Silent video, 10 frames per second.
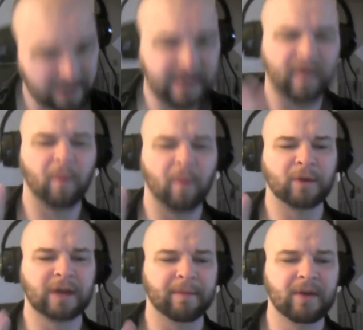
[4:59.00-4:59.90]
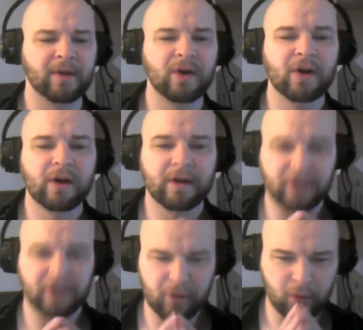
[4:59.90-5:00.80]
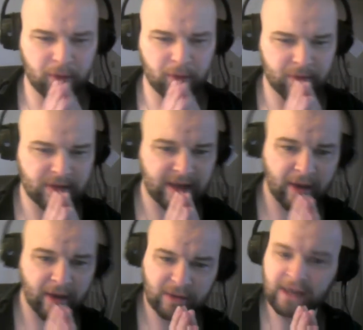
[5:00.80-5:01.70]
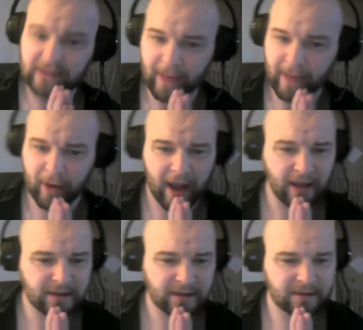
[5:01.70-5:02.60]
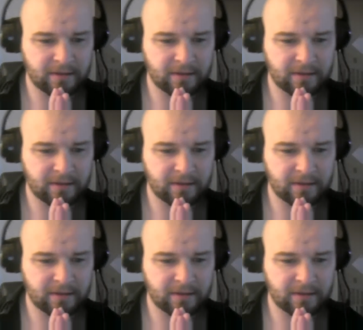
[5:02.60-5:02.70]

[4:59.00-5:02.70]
say that one more time. You, the San Jose SaberCats,